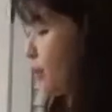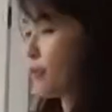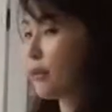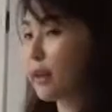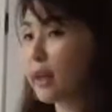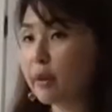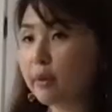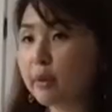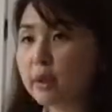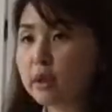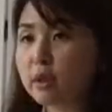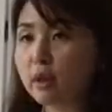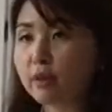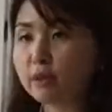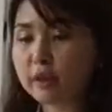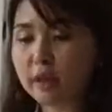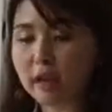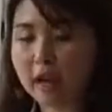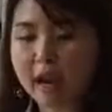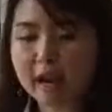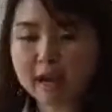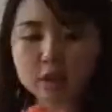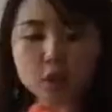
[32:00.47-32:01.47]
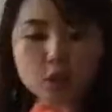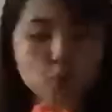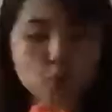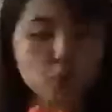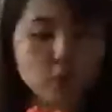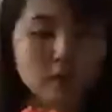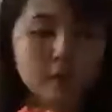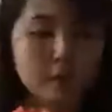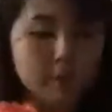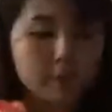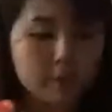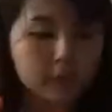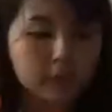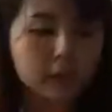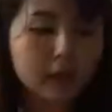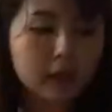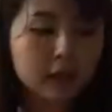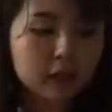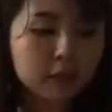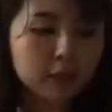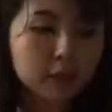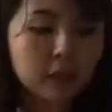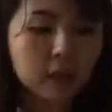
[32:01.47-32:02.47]
three flavors of the ice
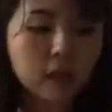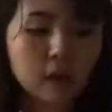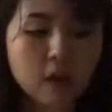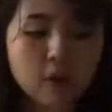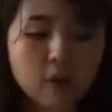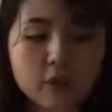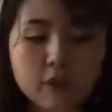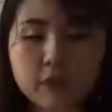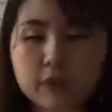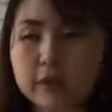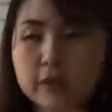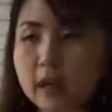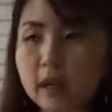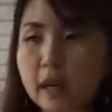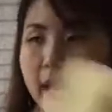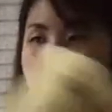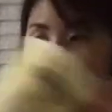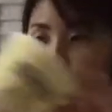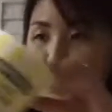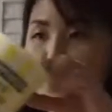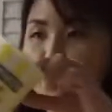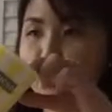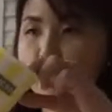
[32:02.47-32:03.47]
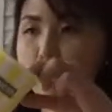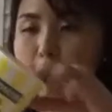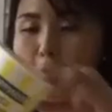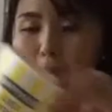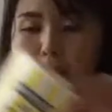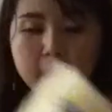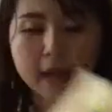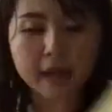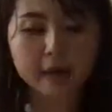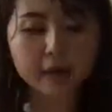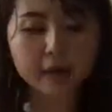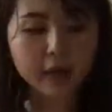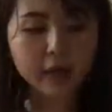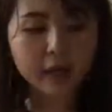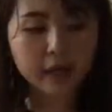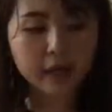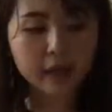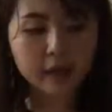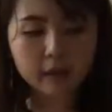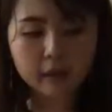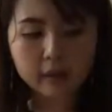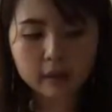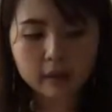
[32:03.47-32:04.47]
cream. Yeah. Speaking of the ice cream pie,
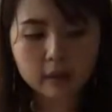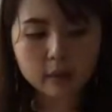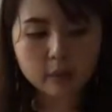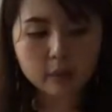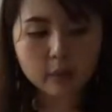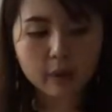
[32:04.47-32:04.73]
right?